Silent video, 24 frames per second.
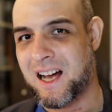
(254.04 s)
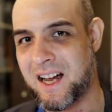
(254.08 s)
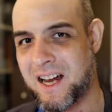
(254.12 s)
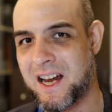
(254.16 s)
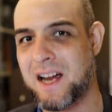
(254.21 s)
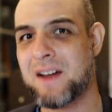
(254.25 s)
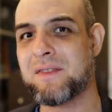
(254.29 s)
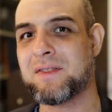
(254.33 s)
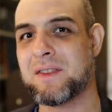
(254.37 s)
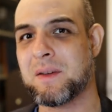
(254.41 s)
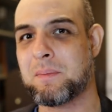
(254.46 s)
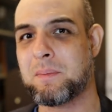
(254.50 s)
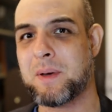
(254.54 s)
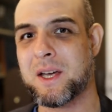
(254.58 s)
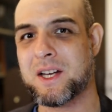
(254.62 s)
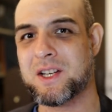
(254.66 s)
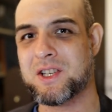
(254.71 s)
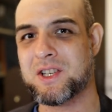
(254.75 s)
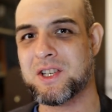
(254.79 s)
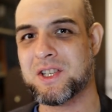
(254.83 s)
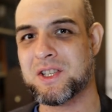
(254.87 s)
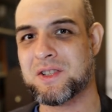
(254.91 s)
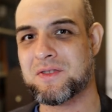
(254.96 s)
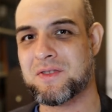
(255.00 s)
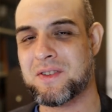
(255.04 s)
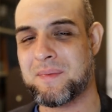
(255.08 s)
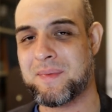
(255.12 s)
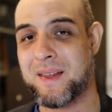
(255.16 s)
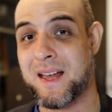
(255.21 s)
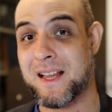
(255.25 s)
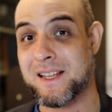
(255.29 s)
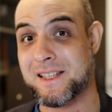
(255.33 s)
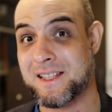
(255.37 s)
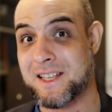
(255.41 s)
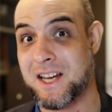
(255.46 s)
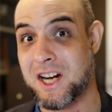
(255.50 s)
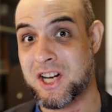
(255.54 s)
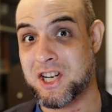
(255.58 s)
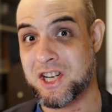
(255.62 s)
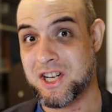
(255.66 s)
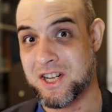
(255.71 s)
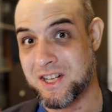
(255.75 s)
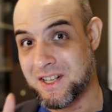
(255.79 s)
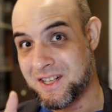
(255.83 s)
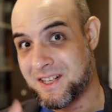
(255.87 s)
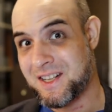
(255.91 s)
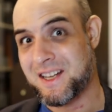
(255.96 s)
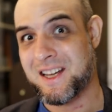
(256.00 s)
I have the pictures from that
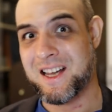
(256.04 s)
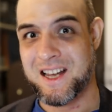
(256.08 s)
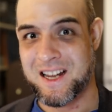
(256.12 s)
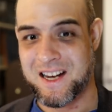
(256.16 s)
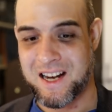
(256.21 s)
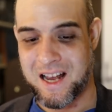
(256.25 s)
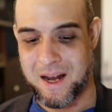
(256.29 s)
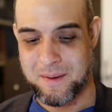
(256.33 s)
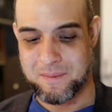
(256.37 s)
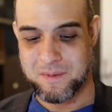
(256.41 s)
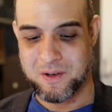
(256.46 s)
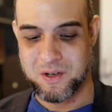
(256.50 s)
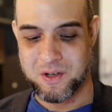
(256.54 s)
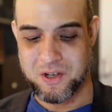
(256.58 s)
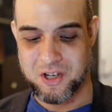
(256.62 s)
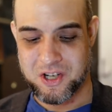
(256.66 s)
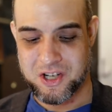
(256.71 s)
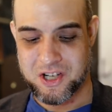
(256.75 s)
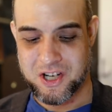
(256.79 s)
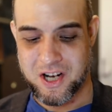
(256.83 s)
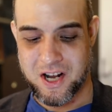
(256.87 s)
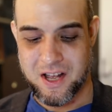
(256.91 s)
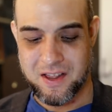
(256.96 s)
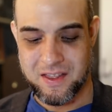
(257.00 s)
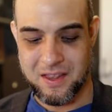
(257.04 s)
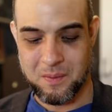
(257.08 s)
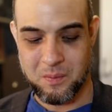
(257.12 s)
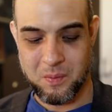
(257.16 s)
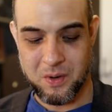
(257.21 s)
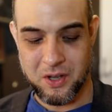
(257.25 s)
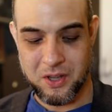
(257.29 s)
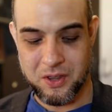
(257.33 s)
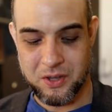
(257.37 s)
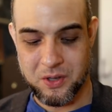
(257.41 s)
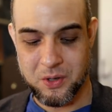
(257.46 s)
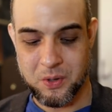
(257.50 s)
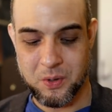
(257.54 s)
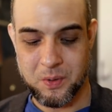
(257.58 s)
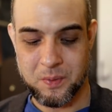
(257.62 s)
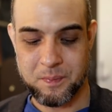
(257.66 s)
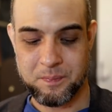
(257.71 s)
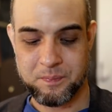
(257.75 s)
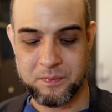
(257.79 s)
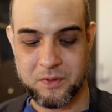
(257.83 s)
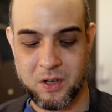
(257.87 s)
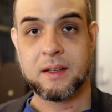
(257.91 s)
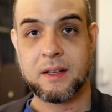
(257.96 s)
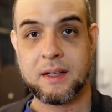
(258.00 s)
session and I'm going to share them with you.
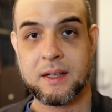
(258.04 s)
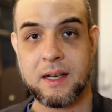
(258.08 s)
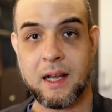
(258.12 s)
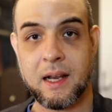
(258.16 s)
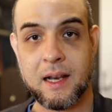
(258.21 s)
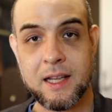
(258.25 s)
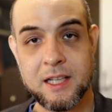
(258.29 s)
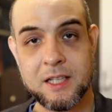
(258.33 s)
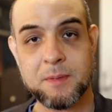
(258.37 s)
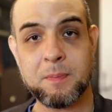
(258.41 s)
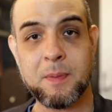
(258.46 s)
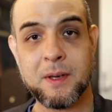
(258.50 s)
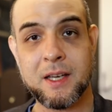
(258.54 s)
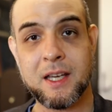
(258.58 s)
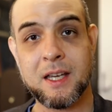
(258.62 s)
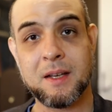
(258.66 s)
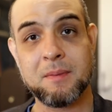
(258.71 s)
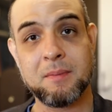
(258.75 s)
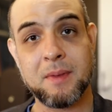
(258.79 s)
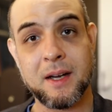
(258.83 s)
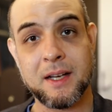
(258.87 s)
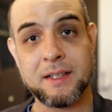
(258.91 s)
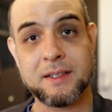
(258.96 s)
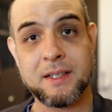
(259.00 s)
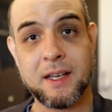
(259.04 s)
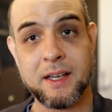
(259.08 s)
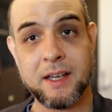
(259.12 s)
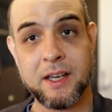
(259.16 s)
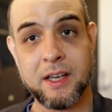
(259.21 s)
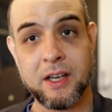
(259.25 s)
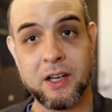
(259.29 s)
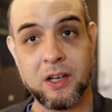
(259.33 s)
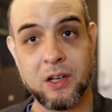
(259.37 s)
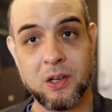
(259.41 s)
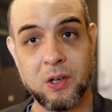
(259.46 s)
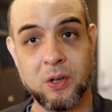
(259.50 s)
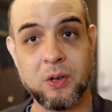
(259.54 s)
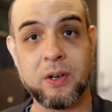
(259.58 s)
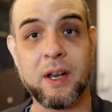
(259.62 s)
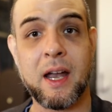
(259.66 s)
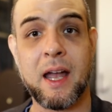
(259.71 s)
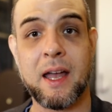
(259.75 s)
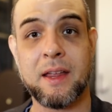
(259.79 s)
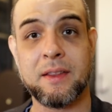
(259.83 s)
Now let's begin by taking a look